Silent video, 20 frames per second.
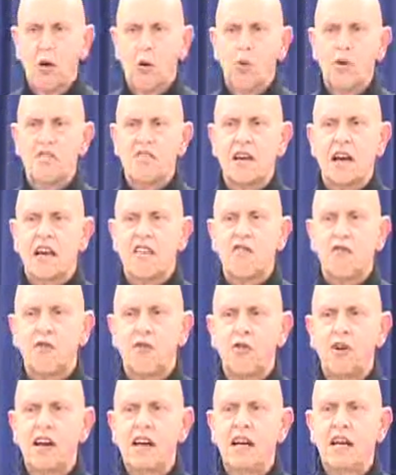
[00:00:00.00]
was as
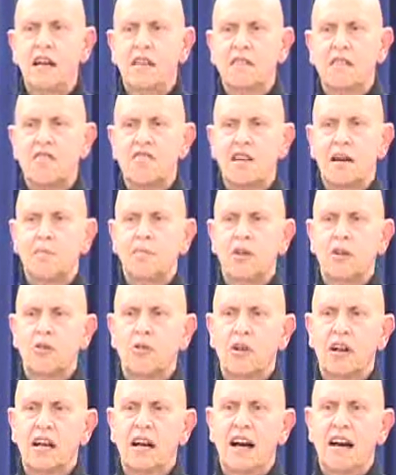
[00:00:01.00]
free to some
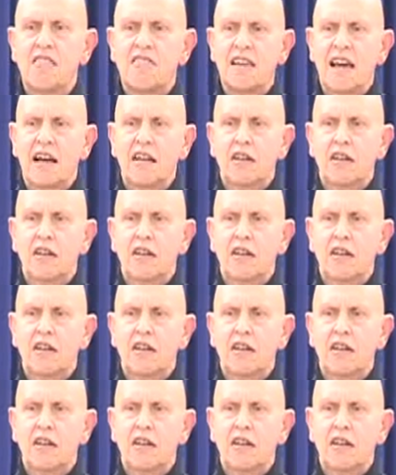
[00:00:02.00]
degree as